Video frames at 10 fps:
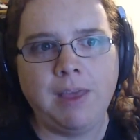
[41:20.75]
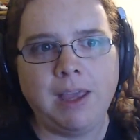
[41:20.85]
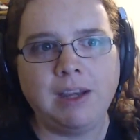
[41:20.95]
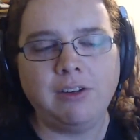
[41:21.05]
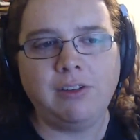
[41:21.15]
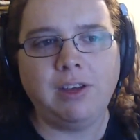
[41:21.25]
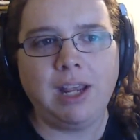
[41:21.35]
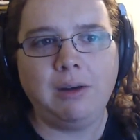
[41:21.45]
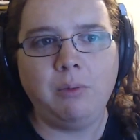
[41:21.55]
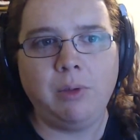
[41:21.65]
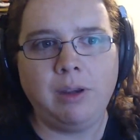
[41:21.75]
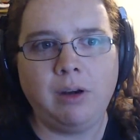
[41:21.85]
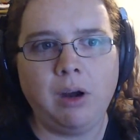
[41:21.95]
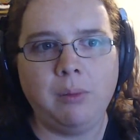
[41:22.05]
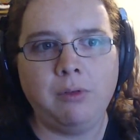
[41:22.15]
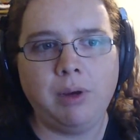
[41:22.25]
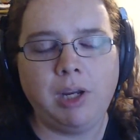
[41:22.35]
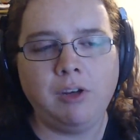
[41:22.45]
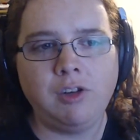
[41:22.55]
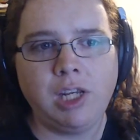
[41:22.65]
They can just get it within arm's
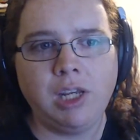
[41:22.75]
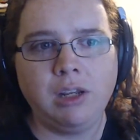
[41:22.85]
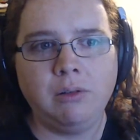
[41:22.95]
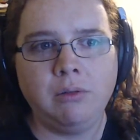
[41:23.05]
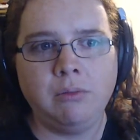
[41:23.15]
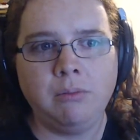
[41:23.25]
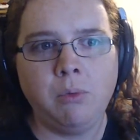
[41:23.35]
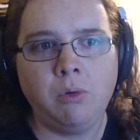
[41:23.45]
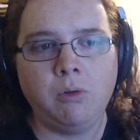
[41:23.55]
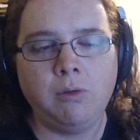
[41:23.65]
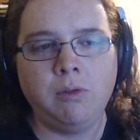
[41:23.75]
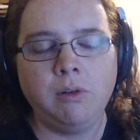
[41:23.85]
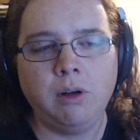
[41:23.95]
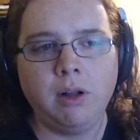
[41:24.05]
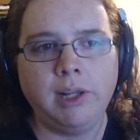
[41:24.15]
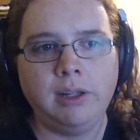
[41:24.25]
reach. He can move on it.